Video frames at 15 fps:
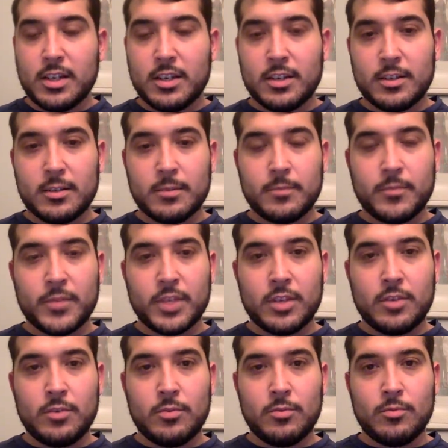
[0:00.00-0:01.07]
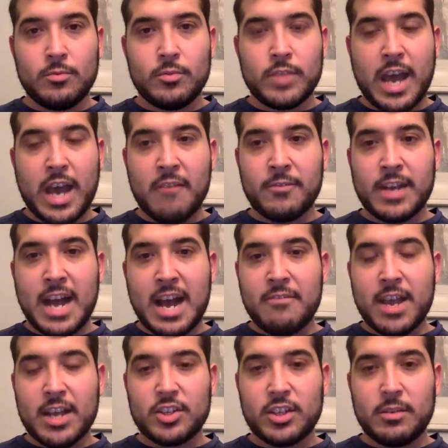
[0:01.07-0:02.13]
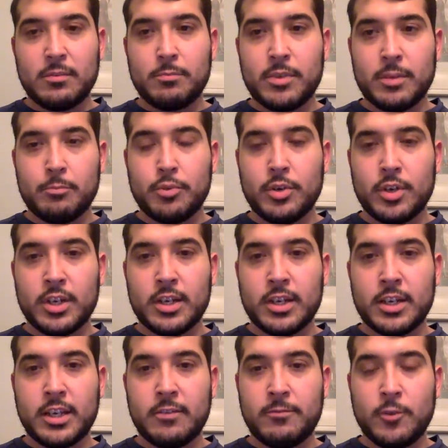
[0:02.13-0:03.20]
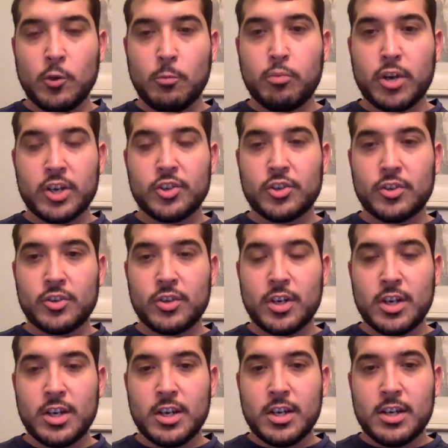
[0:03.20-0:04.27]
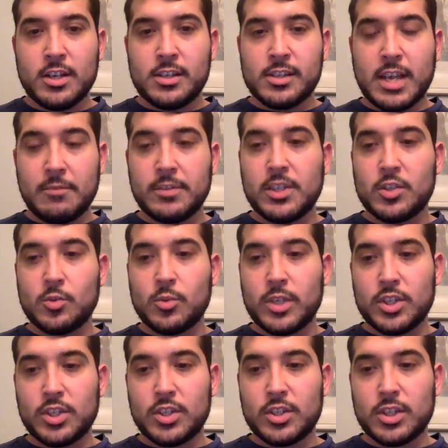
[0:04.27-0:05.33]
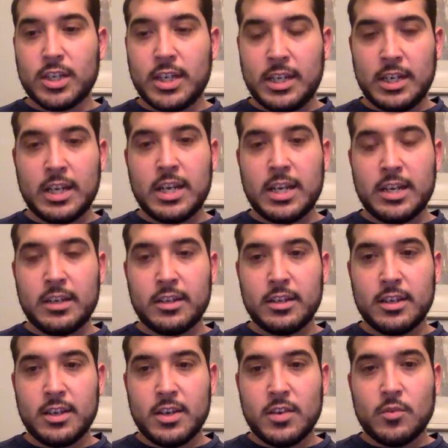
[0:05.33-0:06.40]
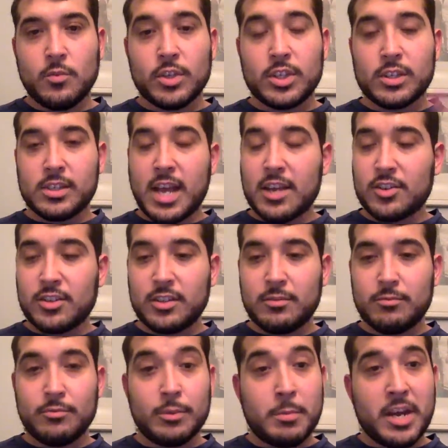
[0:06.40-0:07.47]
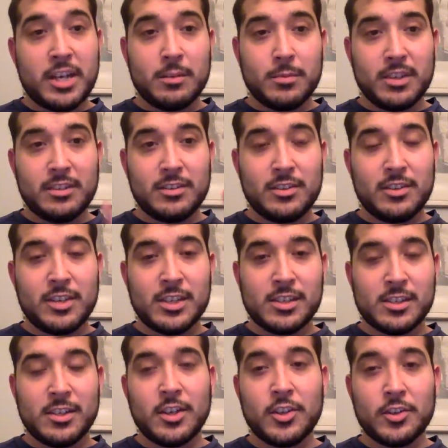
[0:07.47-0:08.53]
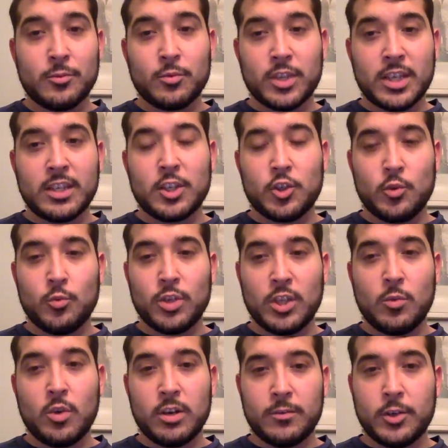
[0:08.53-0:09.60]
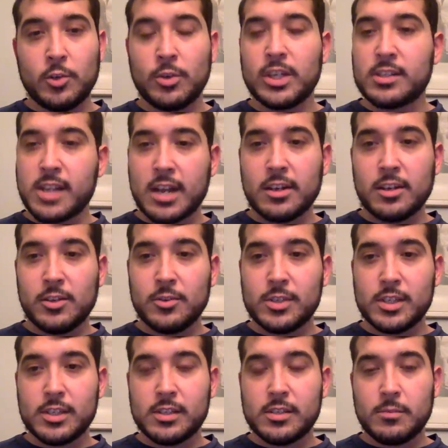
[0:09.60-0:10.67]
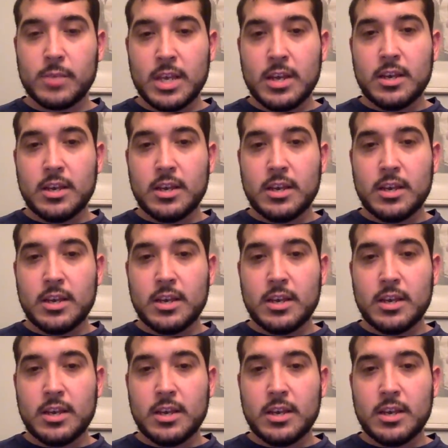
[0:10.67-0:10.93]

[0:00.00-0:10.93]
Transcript: I've actually put a fuel pressure safety switch in line, which is actually reminding me, is another thing that you really want if you're doing a standalone system,